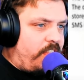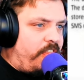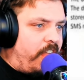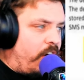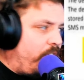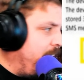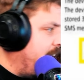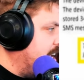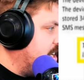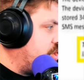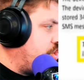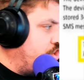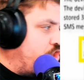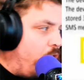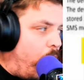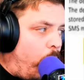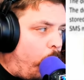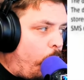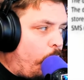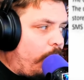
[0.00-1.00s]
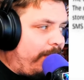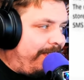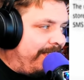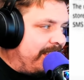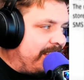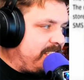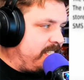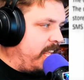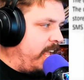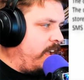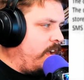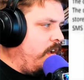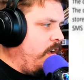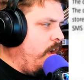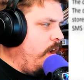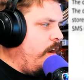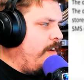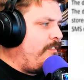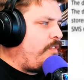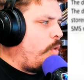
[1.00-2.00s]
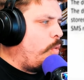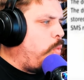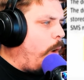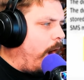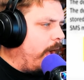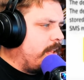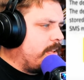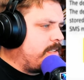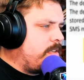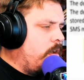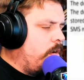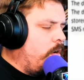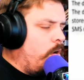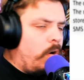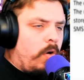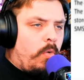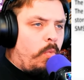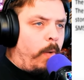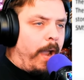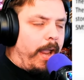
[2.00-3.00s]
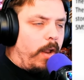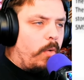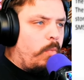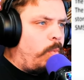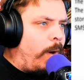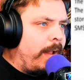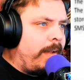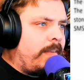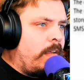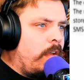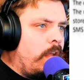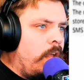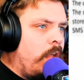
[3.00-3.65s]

There is no listing for Watts. Wait, what?